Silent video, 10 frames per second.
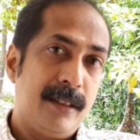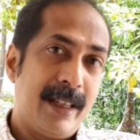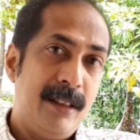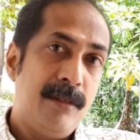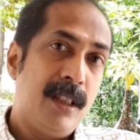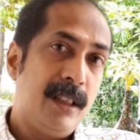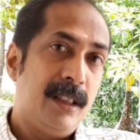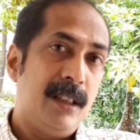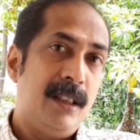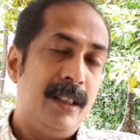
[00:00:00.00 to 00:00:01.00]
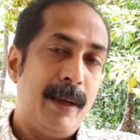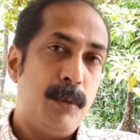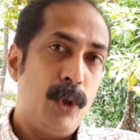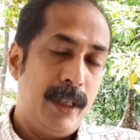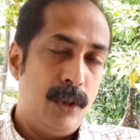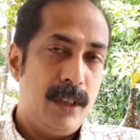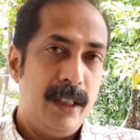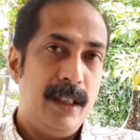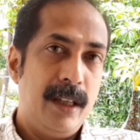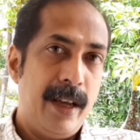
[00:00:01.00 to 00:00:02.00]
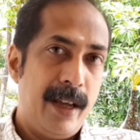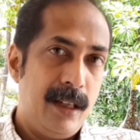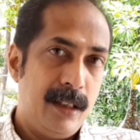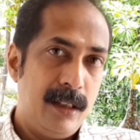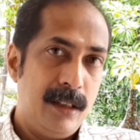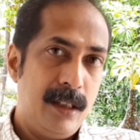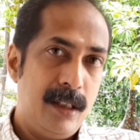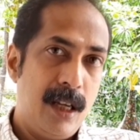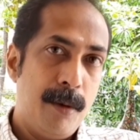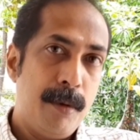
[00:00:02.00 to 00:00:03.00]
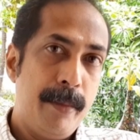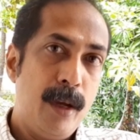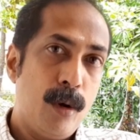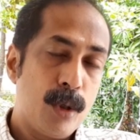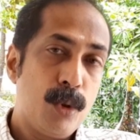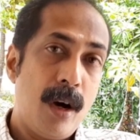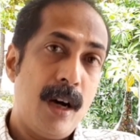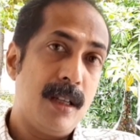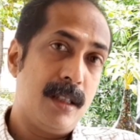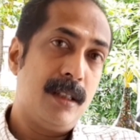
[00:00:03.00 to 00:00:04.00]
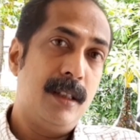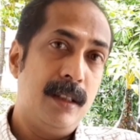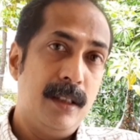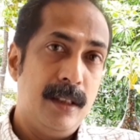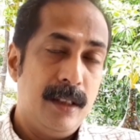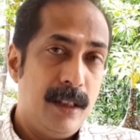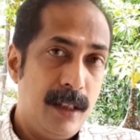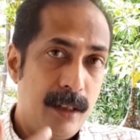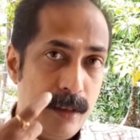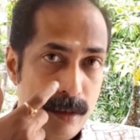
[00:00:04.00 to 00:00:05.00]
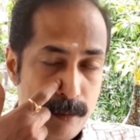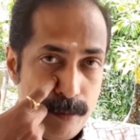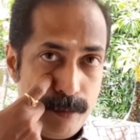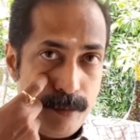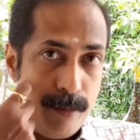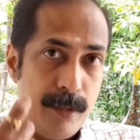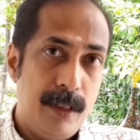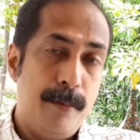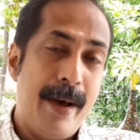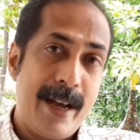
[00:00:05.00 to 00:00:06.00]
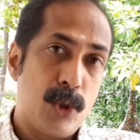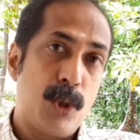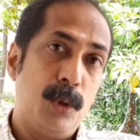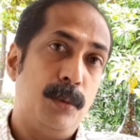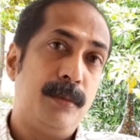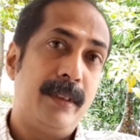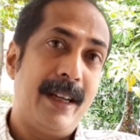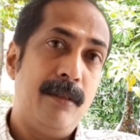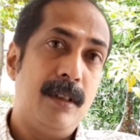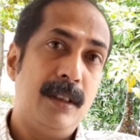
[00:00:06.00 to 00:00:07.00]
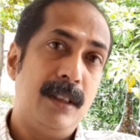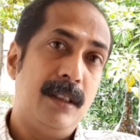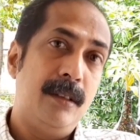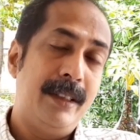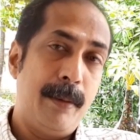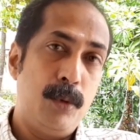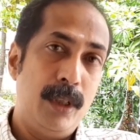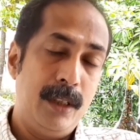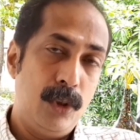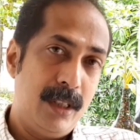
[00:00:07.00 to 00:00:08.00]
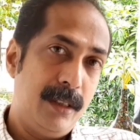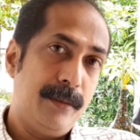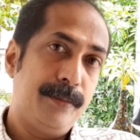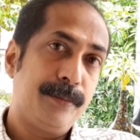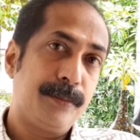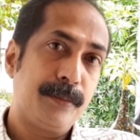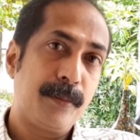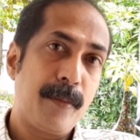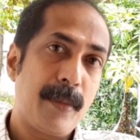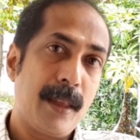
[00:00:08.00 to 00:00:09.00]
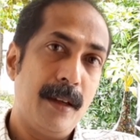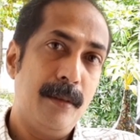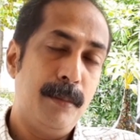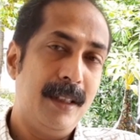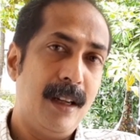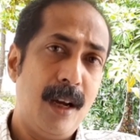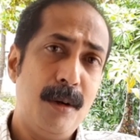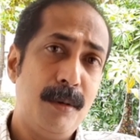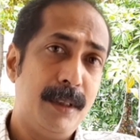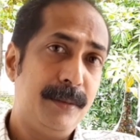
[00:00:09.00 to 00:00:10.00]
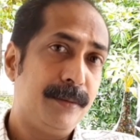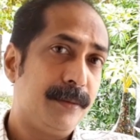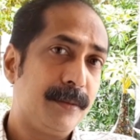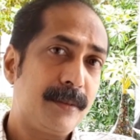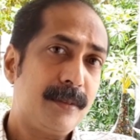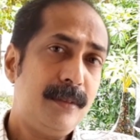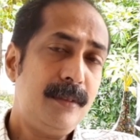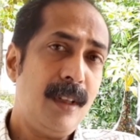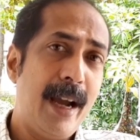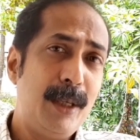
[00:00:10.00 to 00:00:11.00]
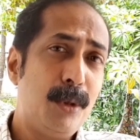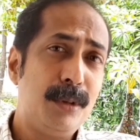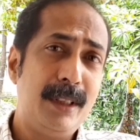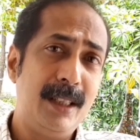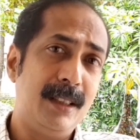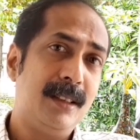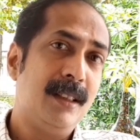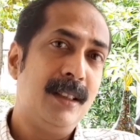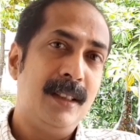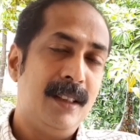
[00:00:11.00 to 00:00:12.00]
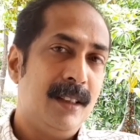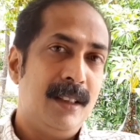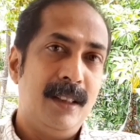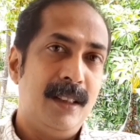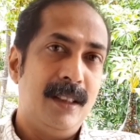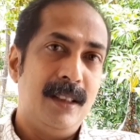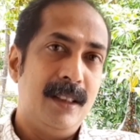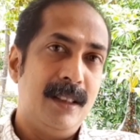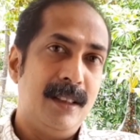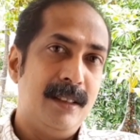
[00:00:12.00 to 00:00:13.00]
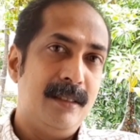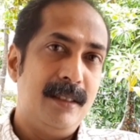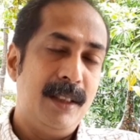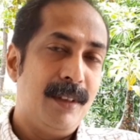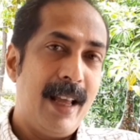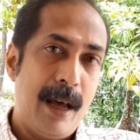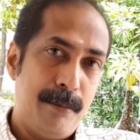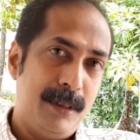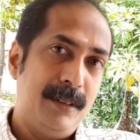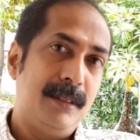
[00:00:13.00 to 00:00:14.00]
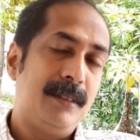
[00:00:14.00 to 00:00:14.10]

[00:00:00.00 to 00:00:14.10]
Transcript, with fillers: convert the debt to equity, and government may also ask the banks to convert the debt to equity. But however, I don't think it will happen.